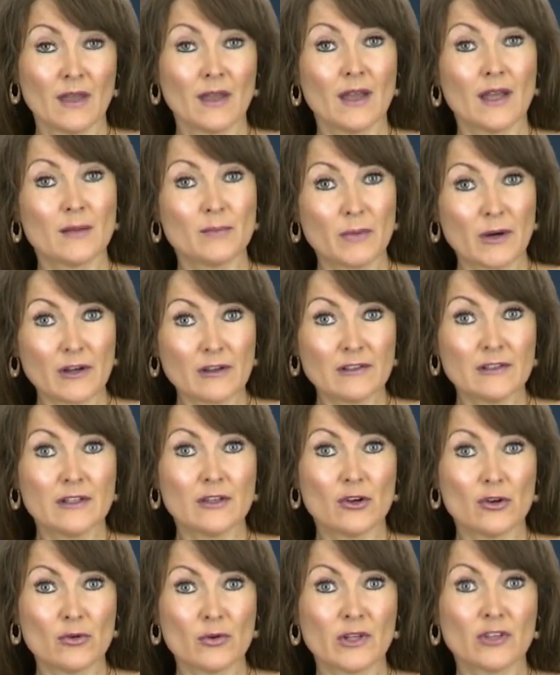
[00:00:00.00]
and
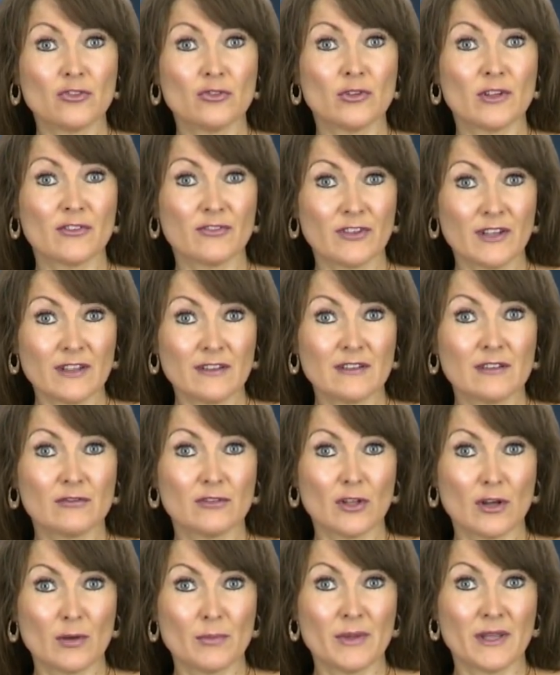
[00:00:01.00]
partly owing to effective
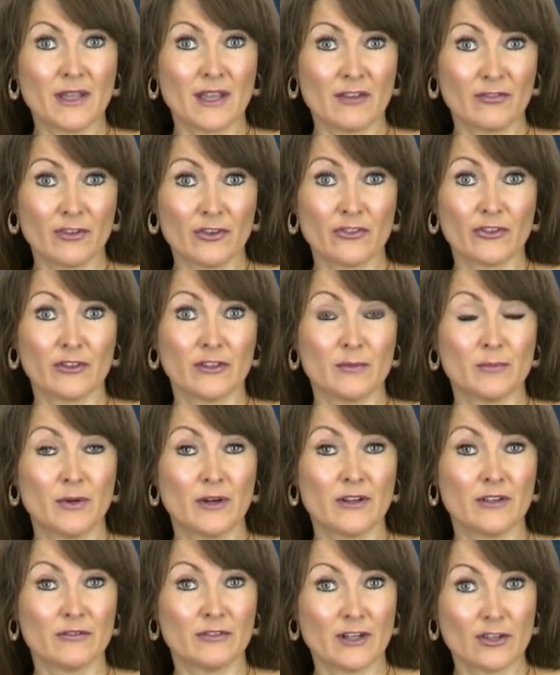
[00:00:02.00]
lobbying efforts on the
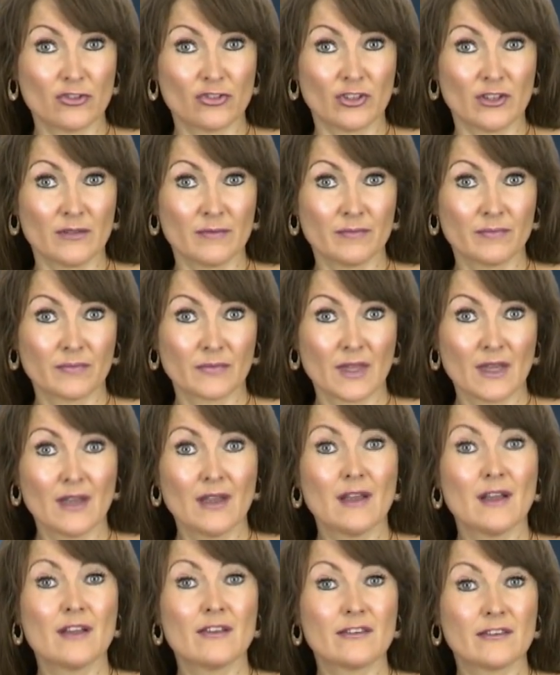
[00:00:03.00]
part of Russia,
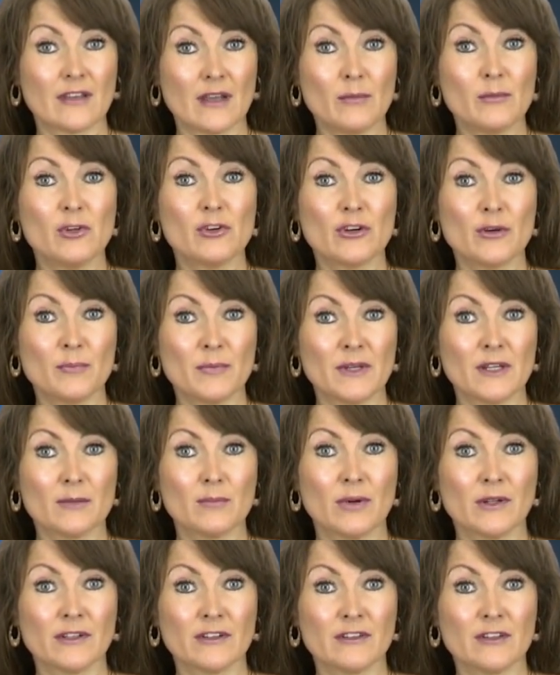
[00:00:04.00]
some European
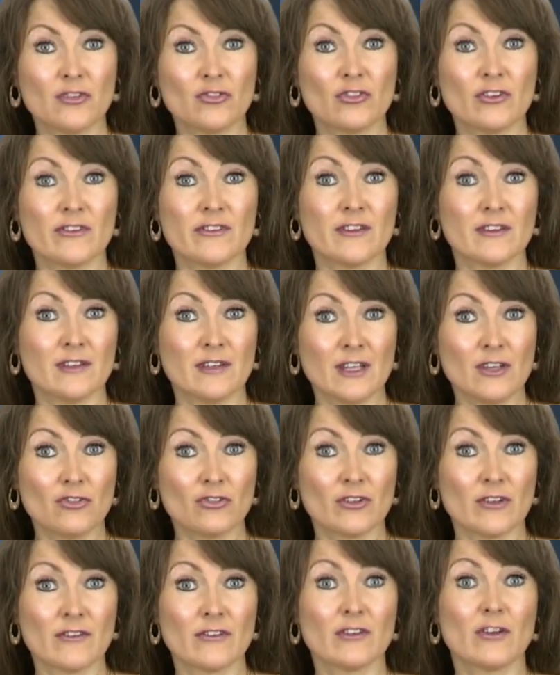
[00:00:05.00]
politicians and
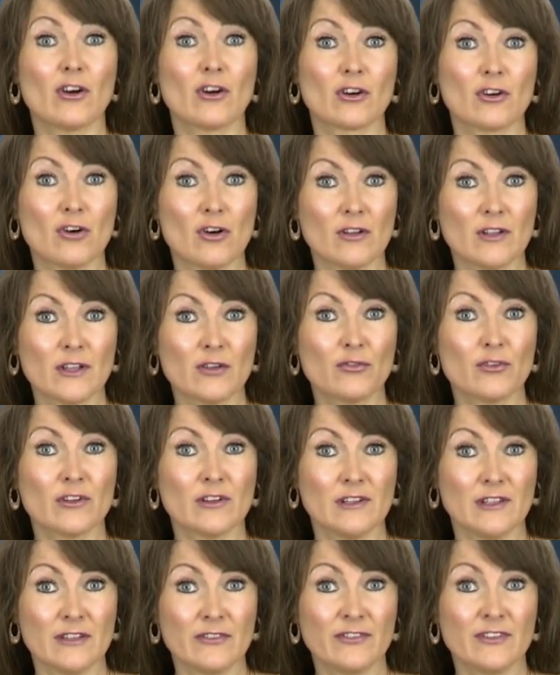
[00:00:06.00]
nations are calling for
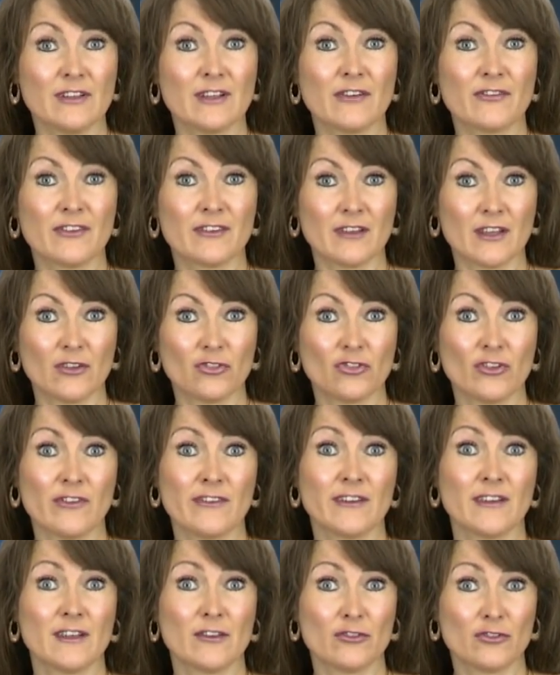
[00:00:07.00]
the lifting of
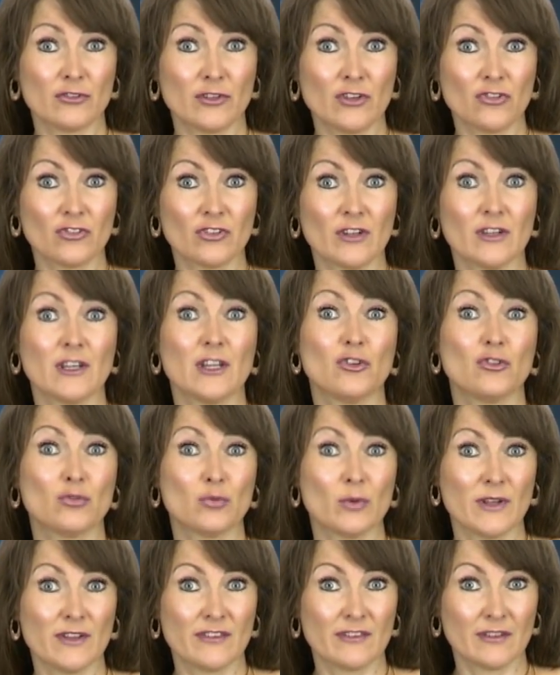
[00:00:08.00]
sanctions against Russia in
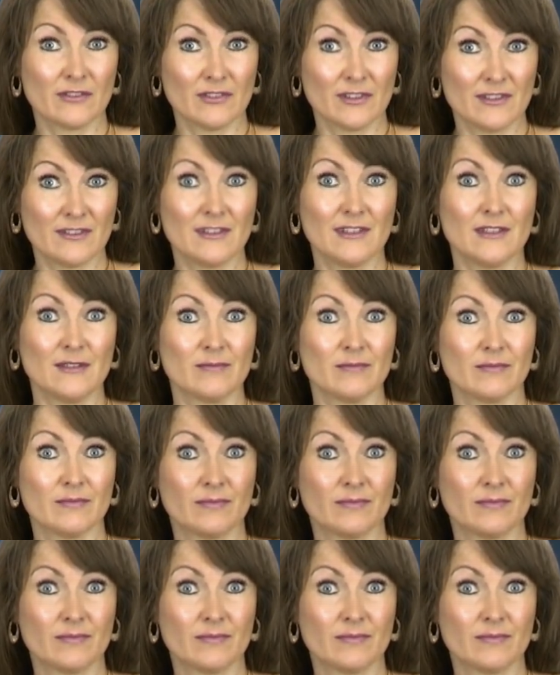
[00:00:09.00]
2017.